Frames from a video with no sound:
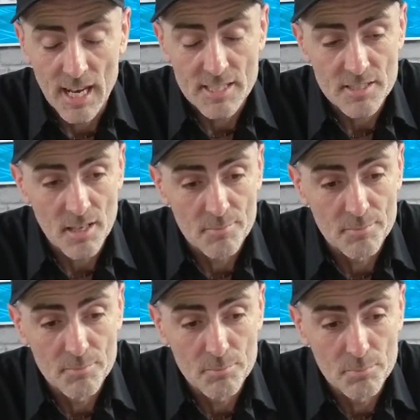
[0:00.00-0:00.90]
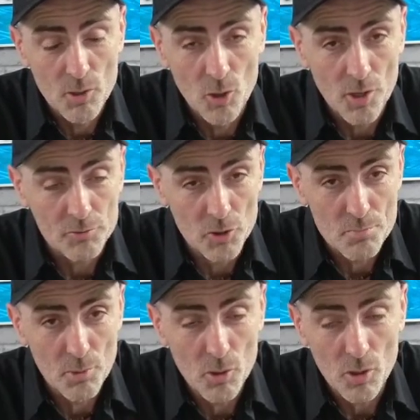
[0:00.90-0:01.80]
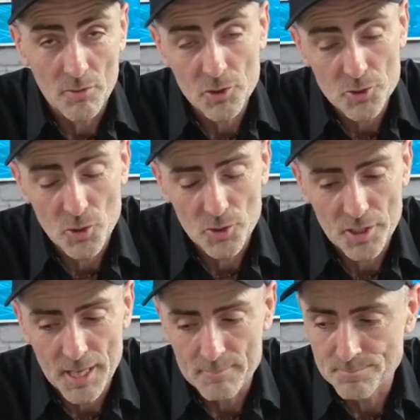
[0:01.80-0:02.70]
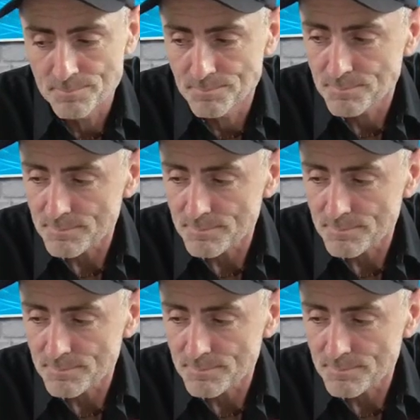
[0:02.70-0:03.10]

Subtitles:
It's a gun I've just brought, I've just ordered it.